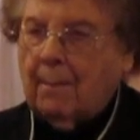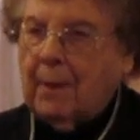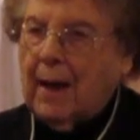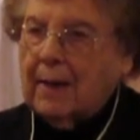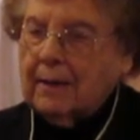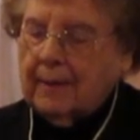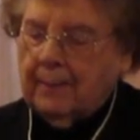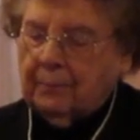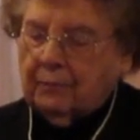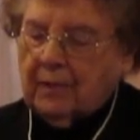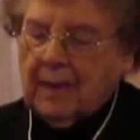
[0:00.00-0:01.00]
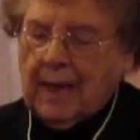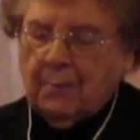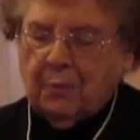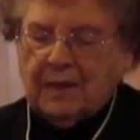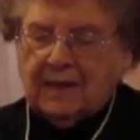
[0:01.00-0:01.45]
But
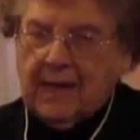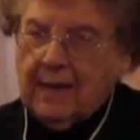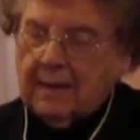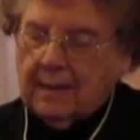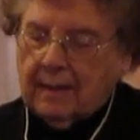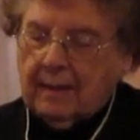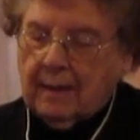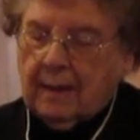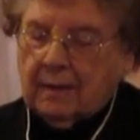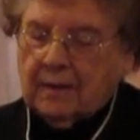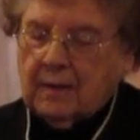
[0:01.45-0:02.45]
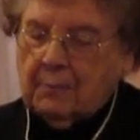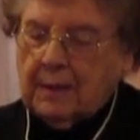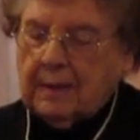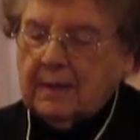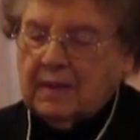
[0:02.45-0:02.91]
they pretended to
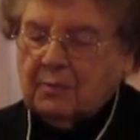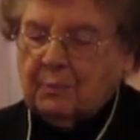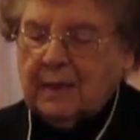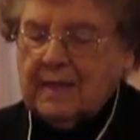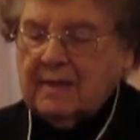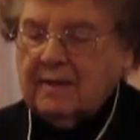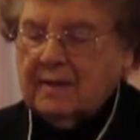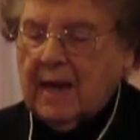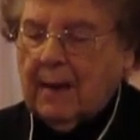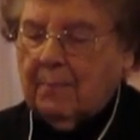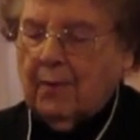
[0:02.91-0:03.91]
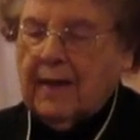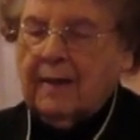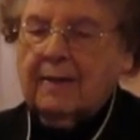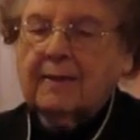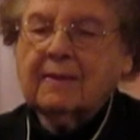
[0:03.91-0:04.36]
be displeased at
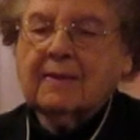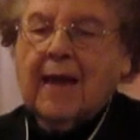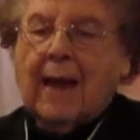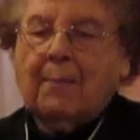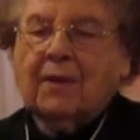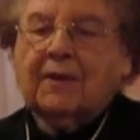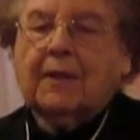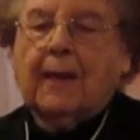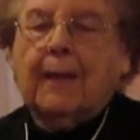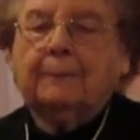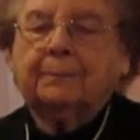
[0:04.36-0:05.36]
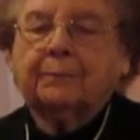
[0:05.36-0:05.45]
breaking the Sabbath day,